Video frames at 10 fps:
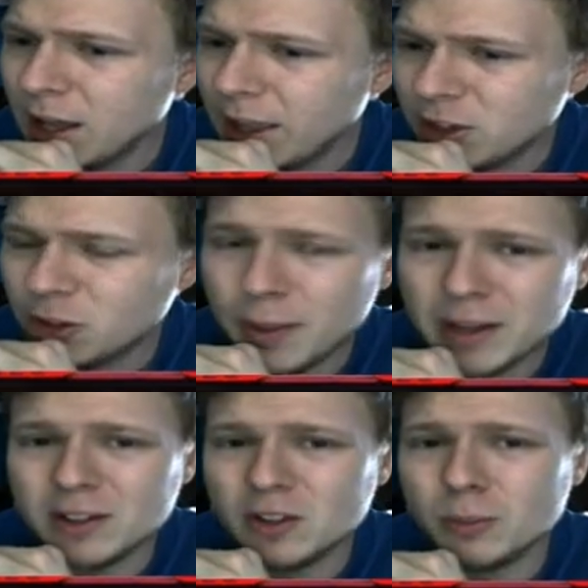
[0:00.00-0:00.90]

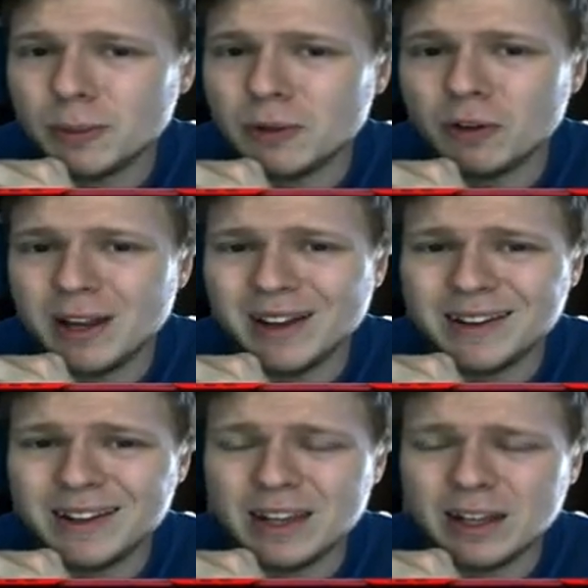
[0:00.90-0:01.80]
Expect this to be ran
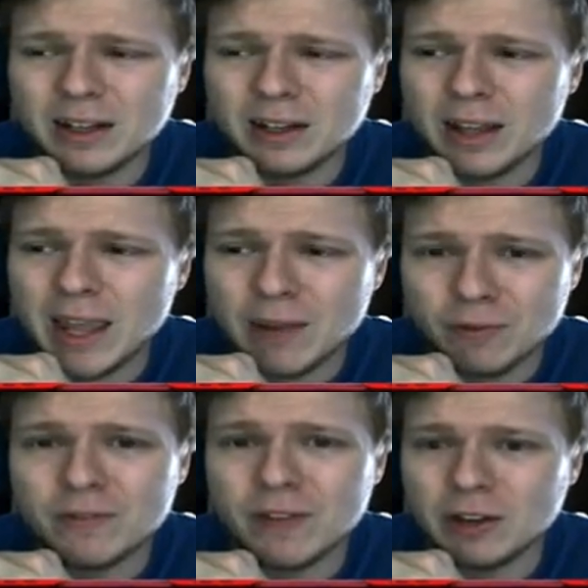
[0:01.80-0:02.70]
in
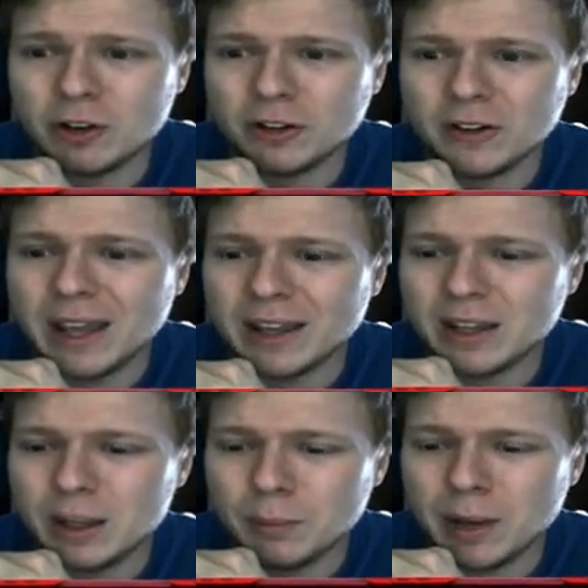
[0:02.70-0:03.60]
every Vaynar deck,
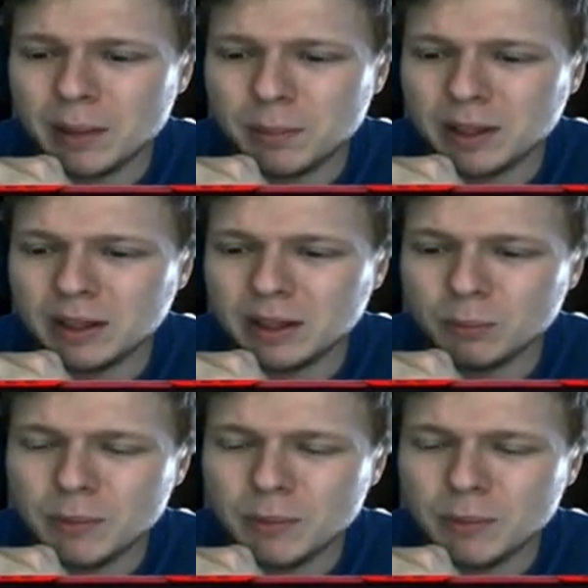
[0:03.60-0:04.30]
in my opinion.